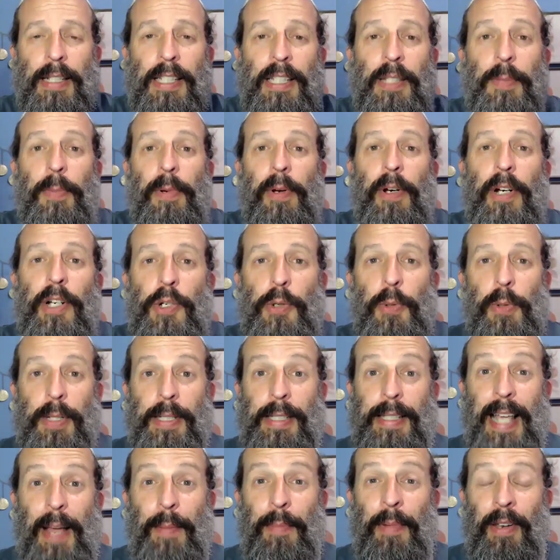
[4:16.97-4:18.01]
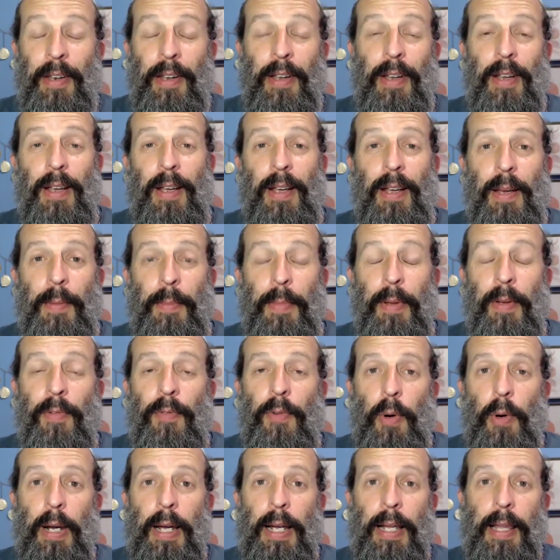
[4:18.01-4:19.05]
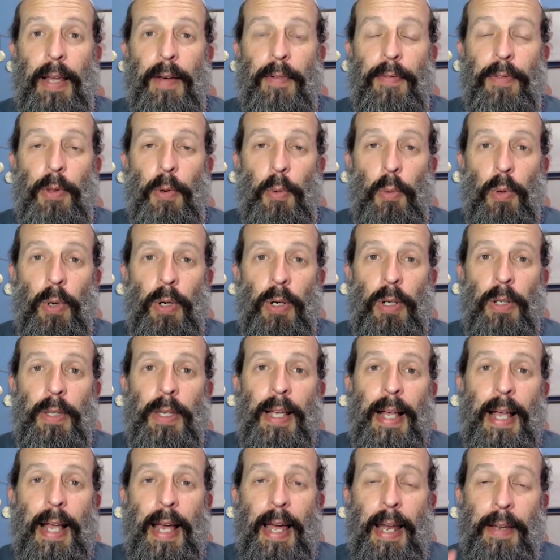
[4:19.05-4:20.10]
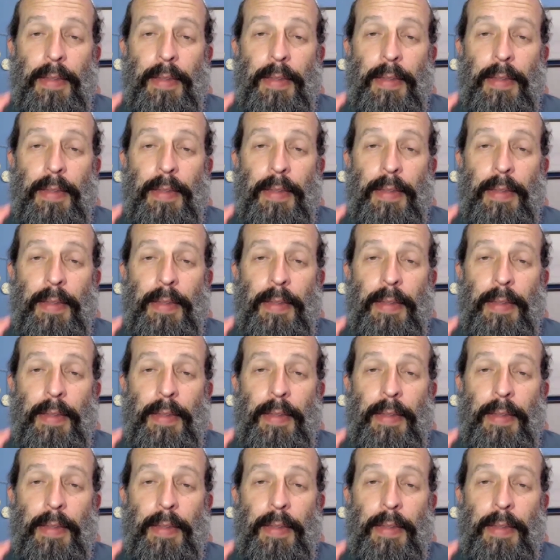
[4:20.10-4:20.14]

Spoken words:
spiritual statement before he left the world,